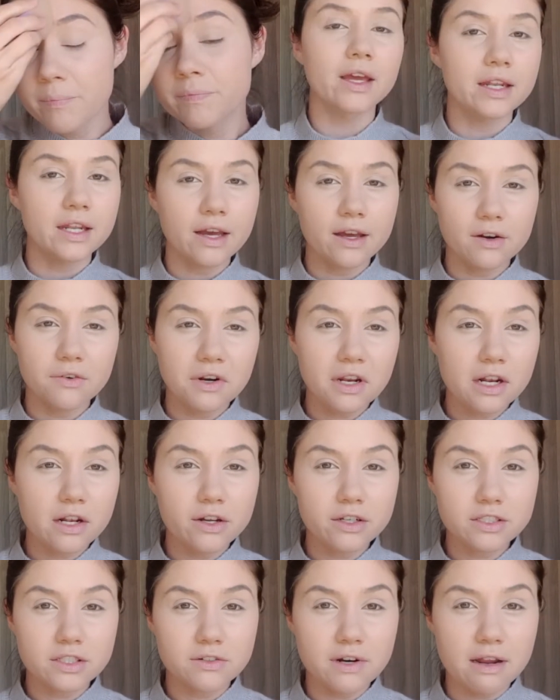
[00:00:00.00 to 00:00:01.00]
Now I already
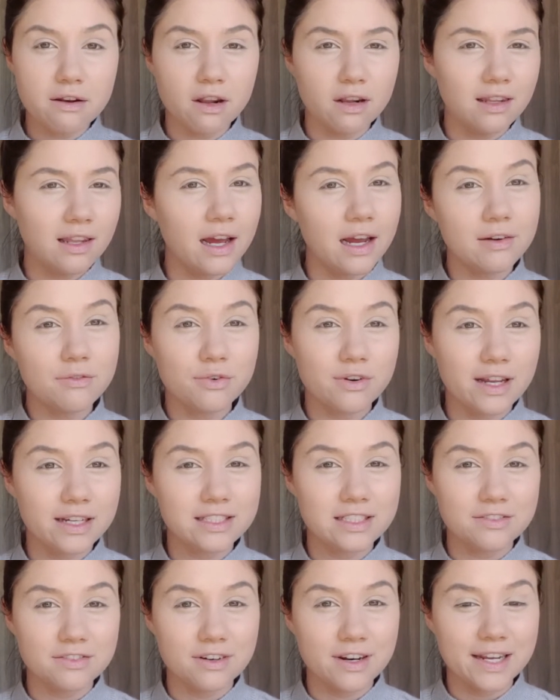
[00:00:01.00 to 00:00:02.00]
looked around online for like
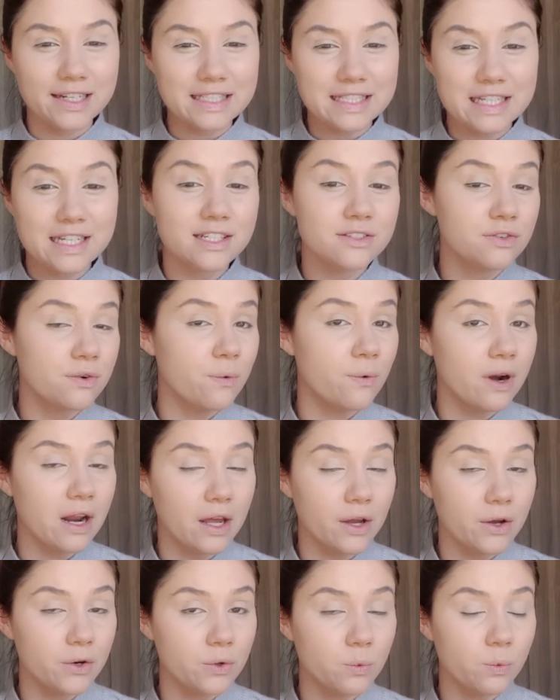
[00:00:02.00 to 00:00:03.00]
different ideas for what I
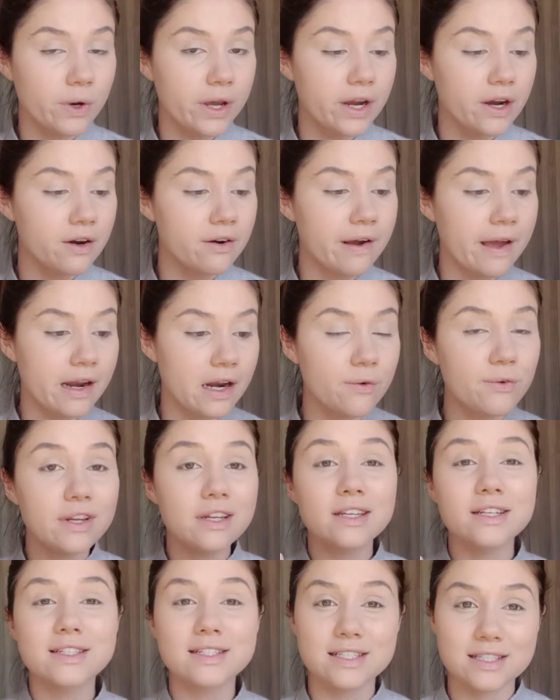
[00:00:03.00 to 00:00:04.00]
could wear, and I
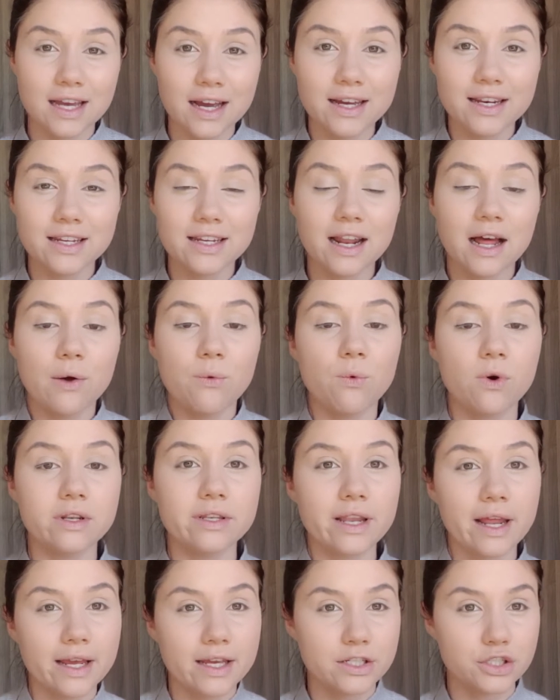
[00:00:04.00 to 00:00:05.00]
already decided I want
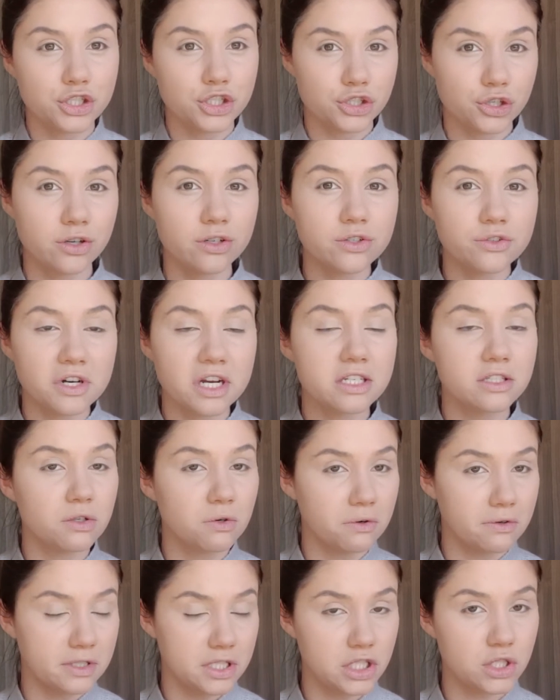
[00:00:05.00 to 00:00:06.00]
like a shirt dress
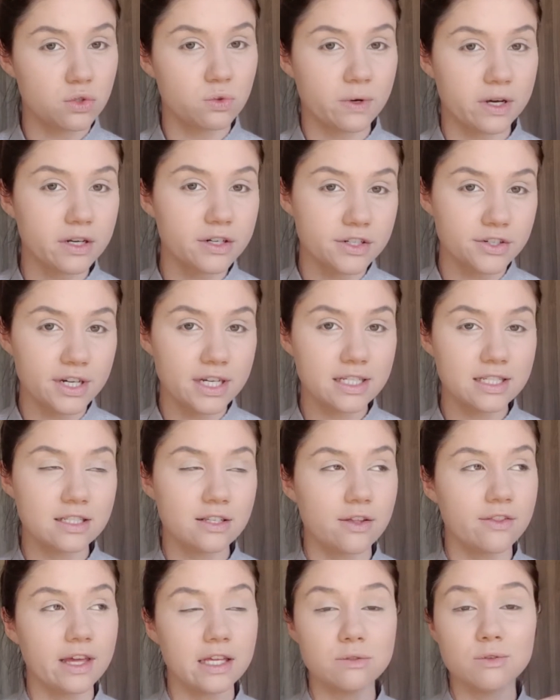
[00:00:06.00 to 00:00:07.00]
or a sweater dress, so
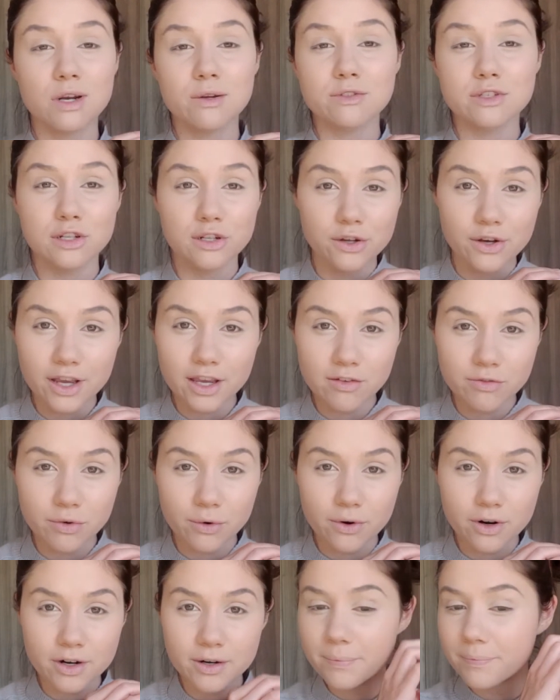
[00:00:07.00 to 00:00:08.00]
that's what I was looking
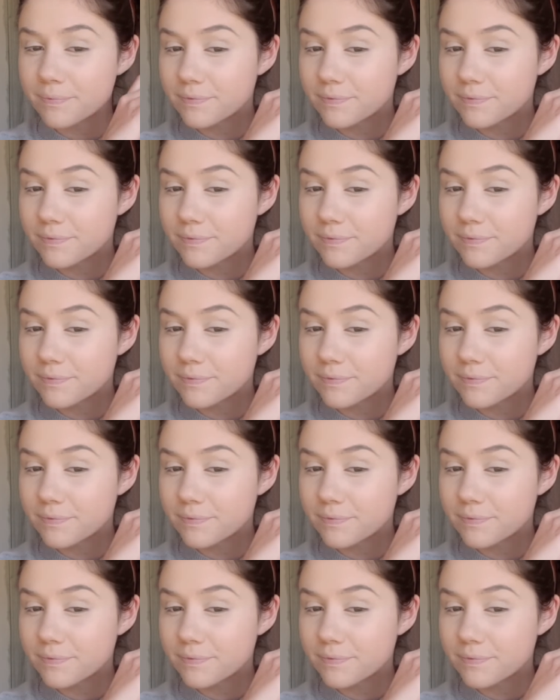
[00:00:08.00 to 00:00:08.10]
for.